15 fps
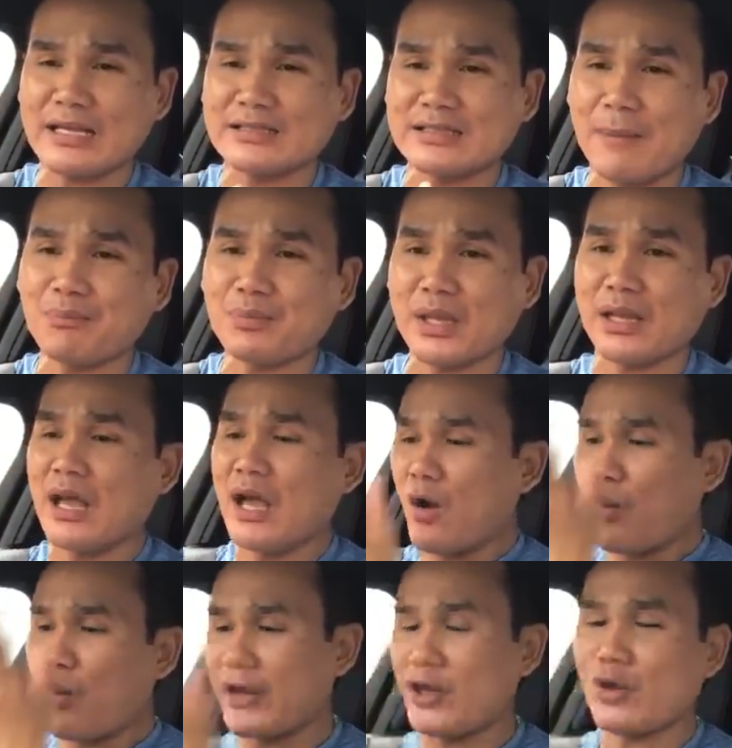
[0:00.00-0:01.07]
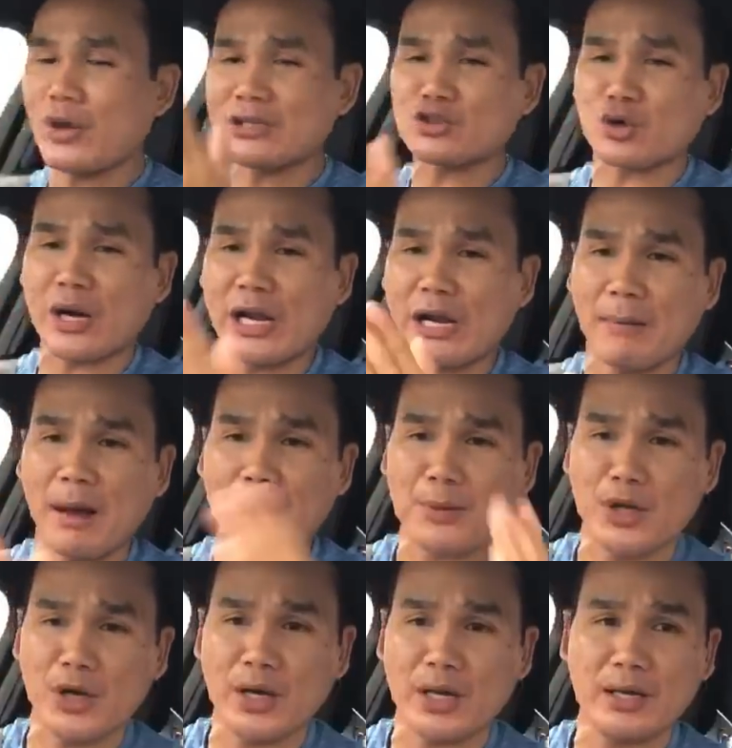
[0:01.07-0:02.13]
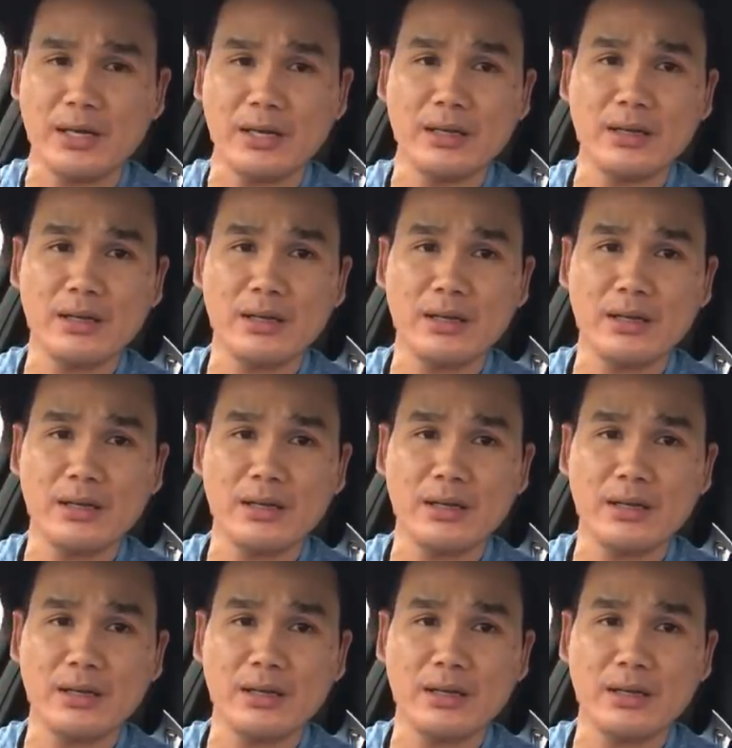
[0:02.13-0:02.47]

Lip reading: something where you can train them up good.